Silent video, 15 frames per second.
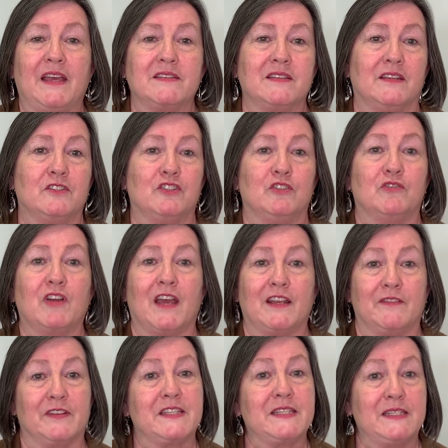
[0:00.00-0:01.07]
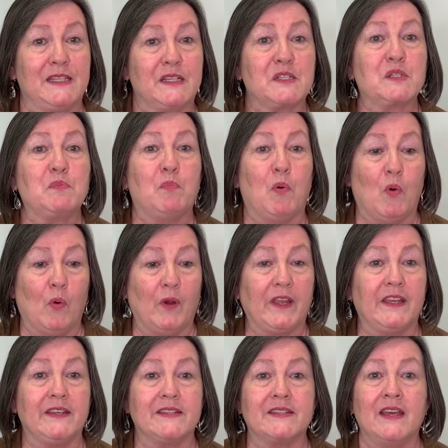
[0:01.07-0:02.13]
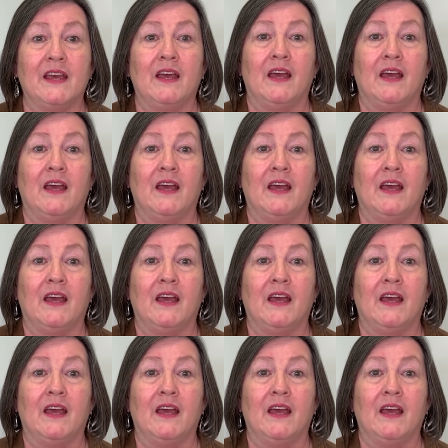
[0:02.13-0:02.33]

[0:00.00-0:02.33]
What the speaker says: has issued kind of a 6-point